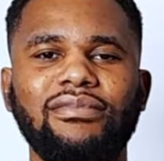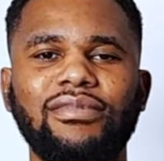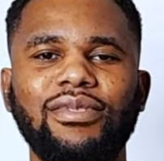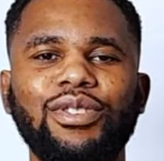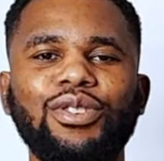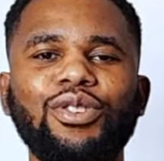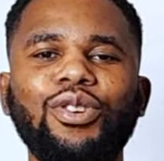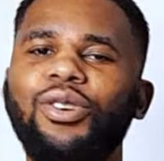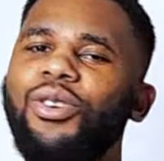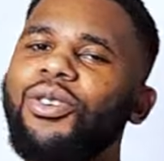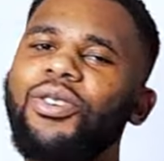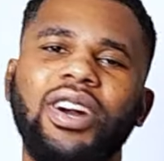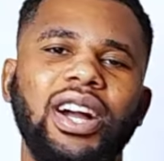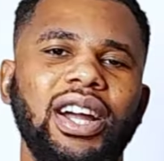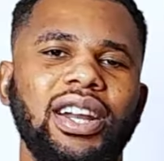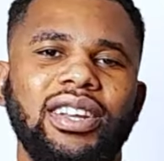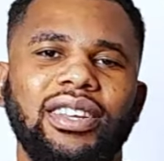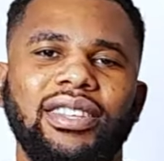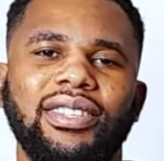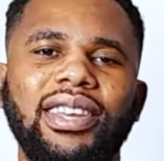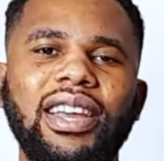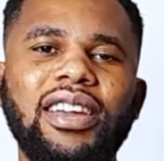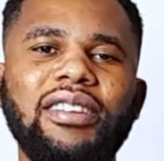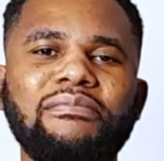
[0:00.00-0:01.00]
No longer
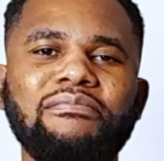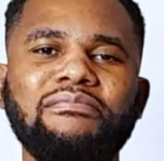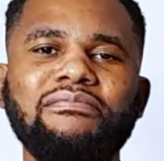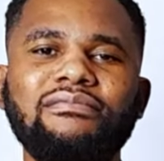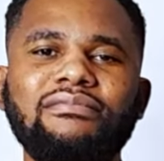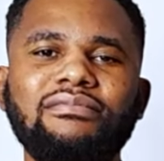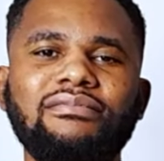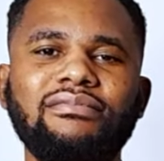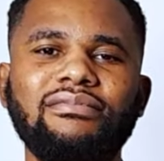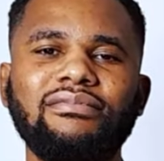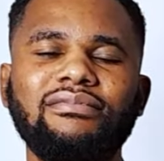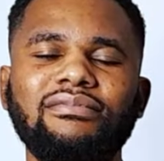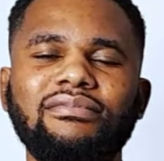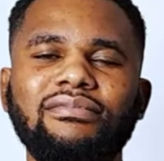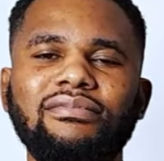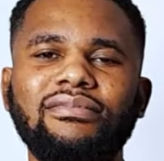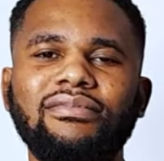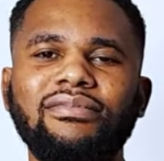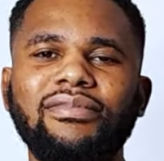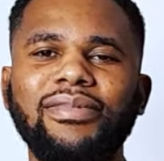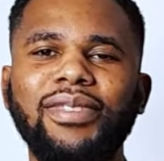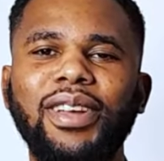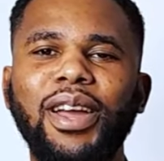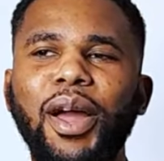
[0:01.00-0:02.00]
the same.
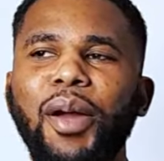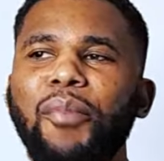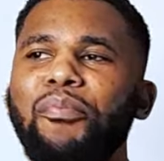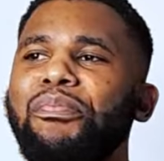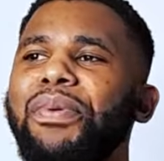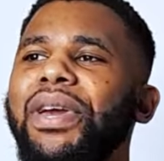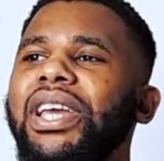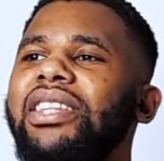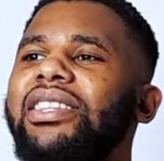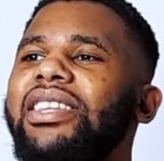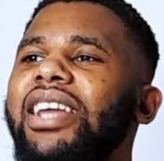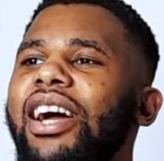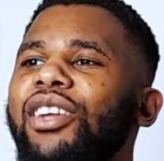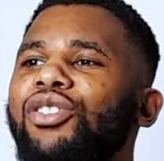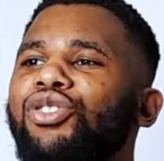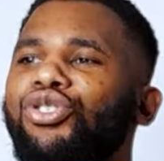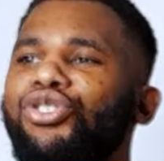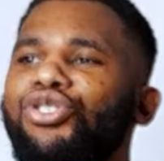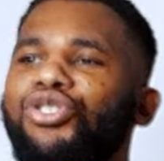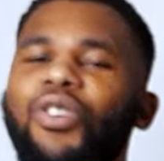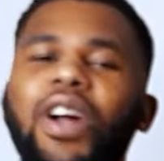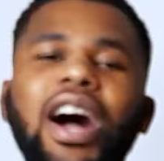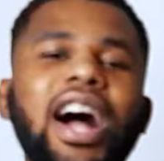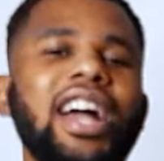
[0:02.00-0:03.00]
Peter
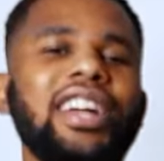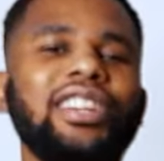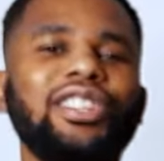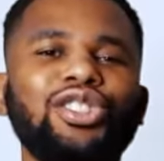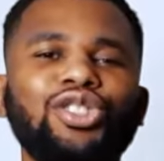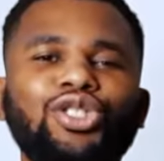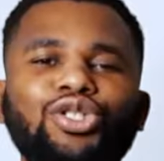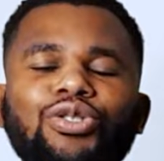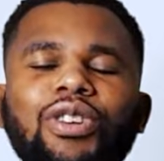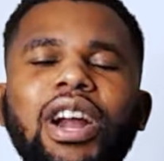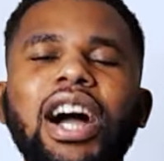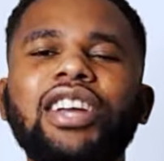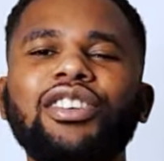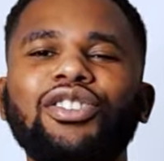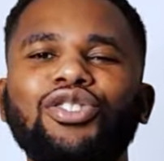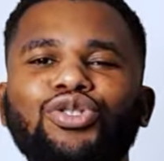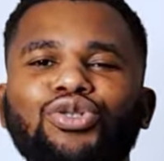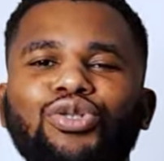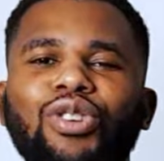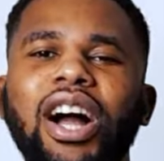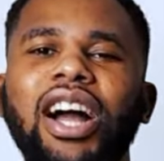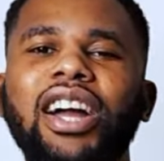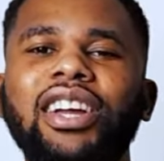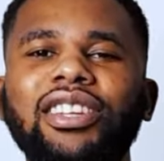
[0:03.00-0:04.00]
tried, tried,
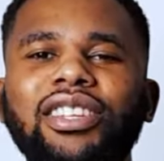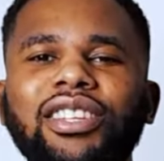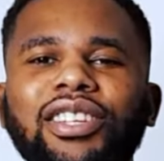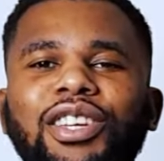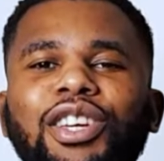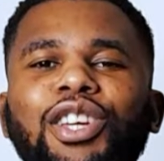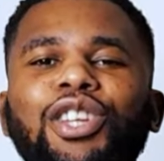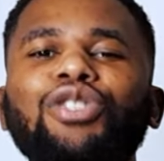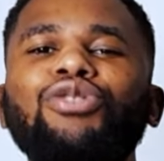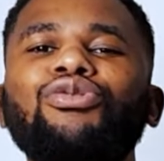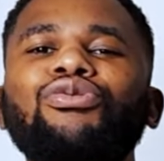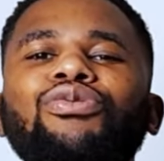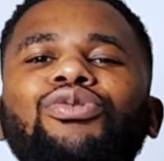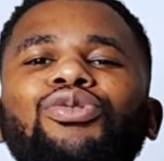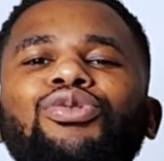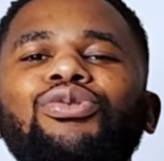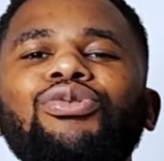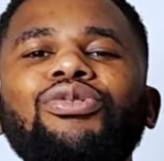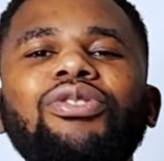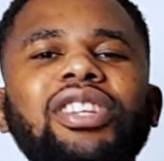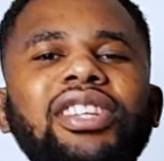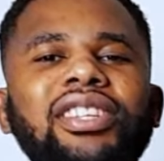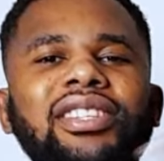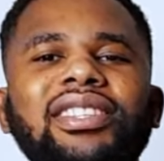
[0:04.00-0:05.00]
tried. He
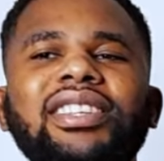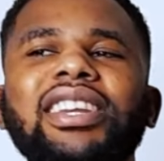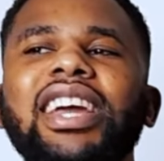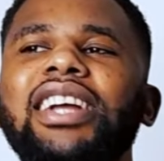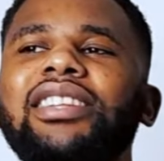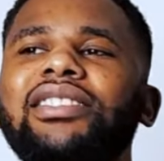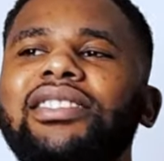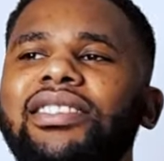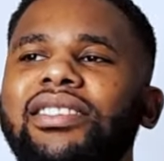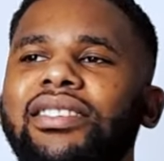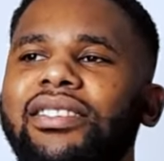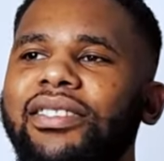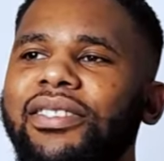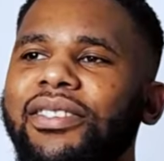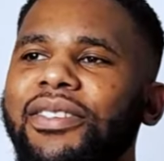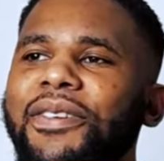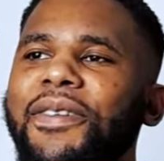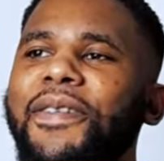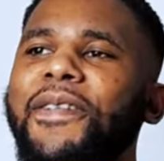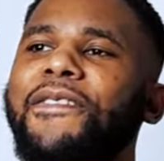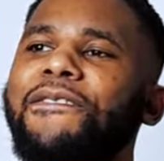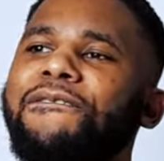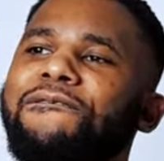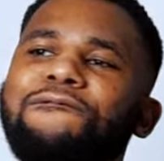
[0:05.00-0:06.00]
threw his nets,
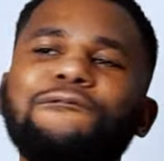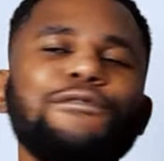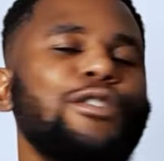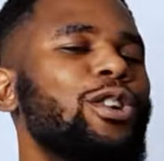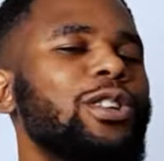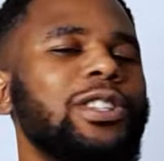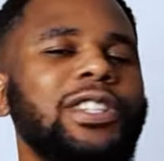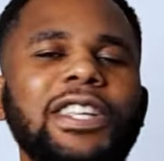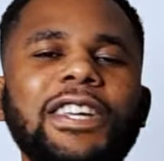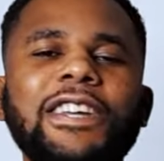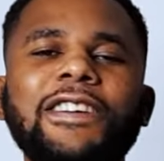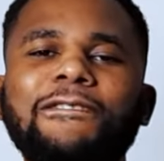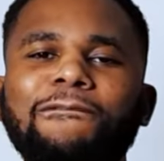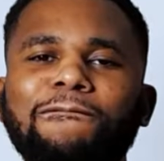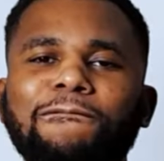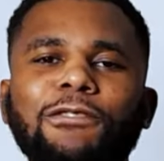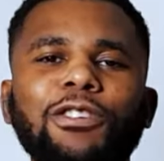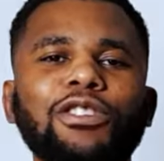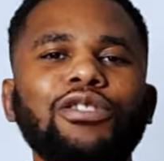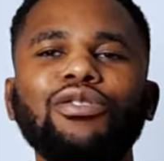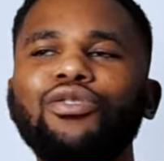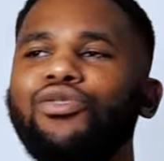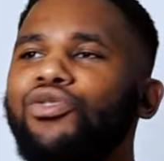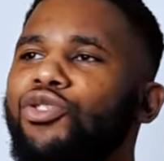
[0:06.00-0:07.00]
nothing,
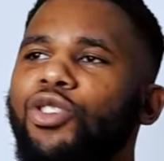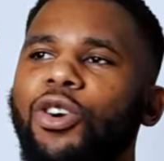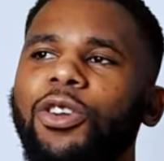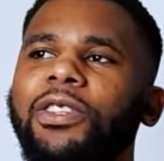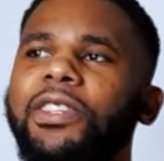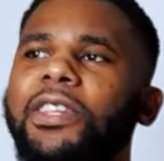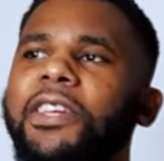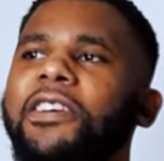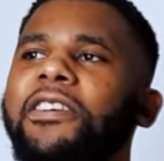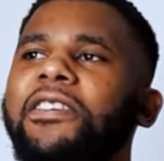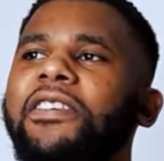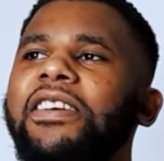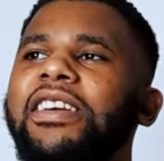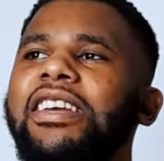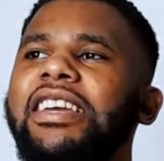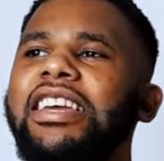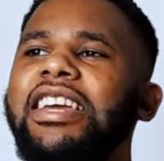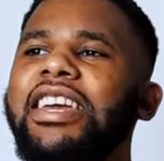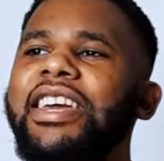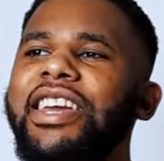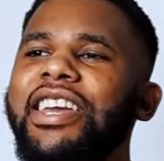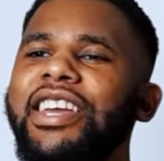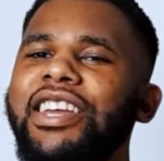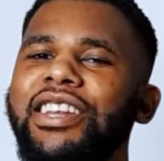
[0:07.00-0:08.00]
nothing.
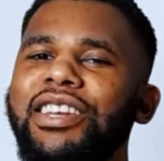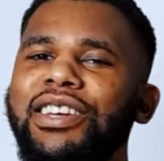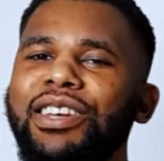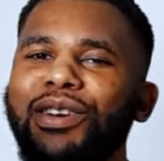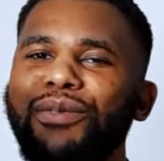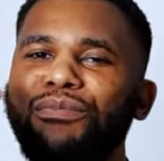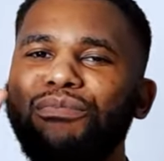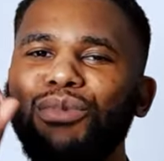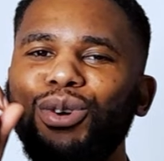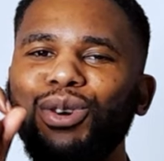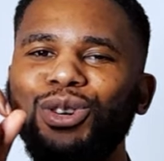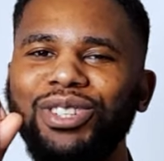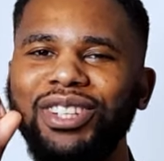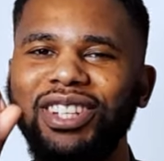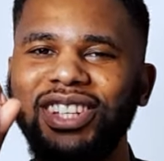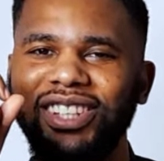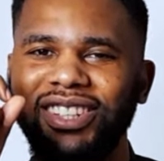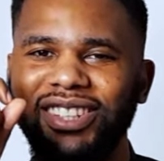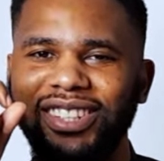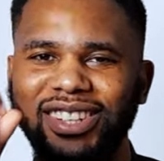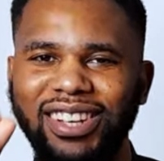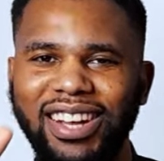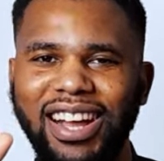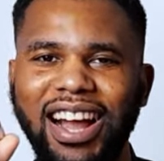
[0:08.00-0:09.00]
In the
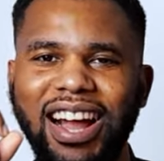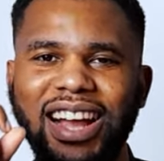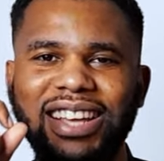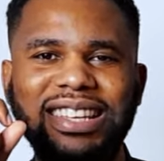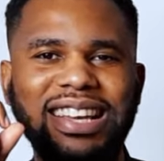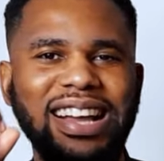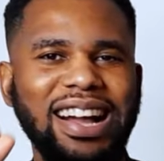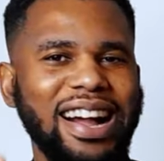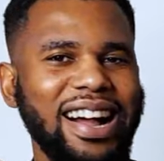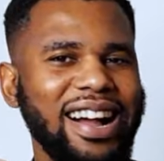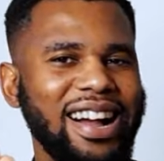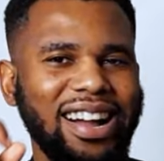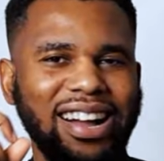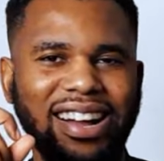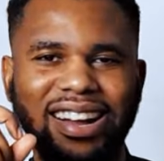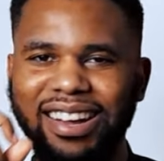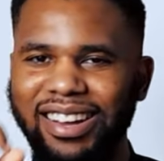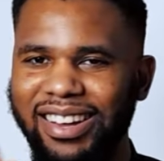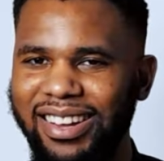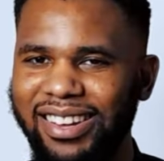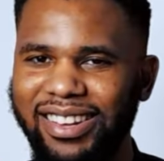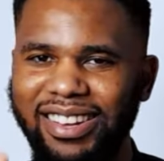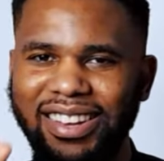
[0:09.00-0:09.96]
morning, higher.